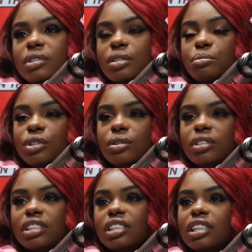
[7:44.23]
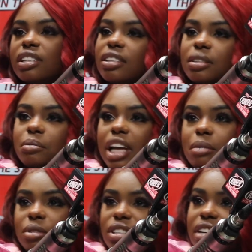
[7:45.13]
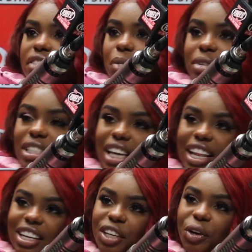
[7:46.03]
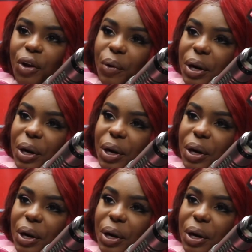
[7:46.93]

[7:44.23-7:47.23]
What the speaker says: with some producers and some label stuff they put together. Okay.